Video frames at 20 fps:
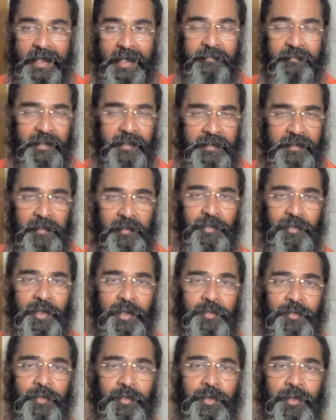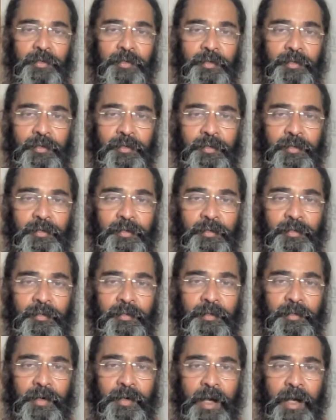deliver something to you
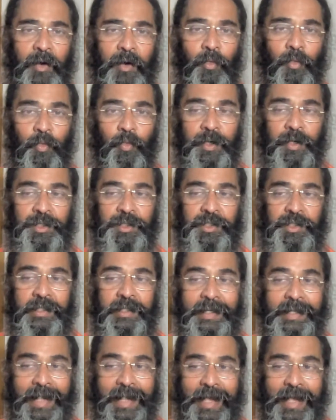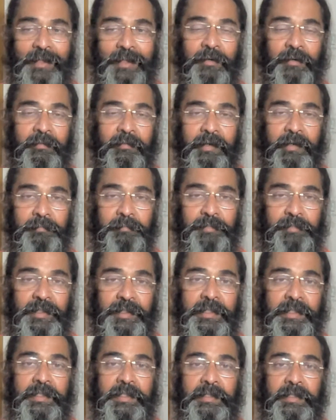which neither
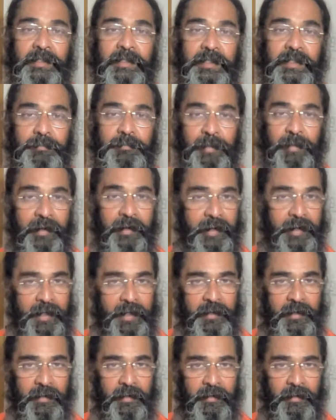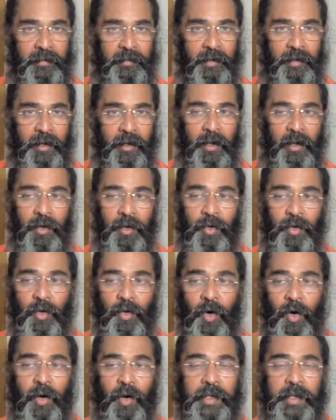represents the spirit
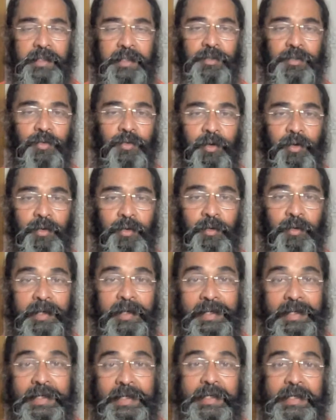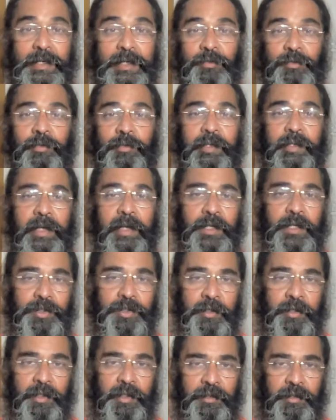nor is going to lead you to the
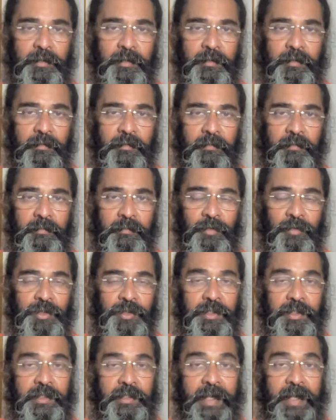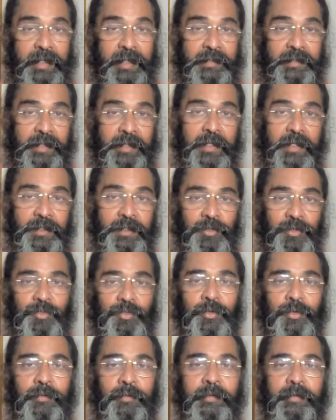destination which the text says you
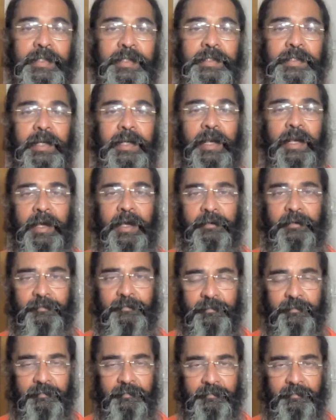should reach in life.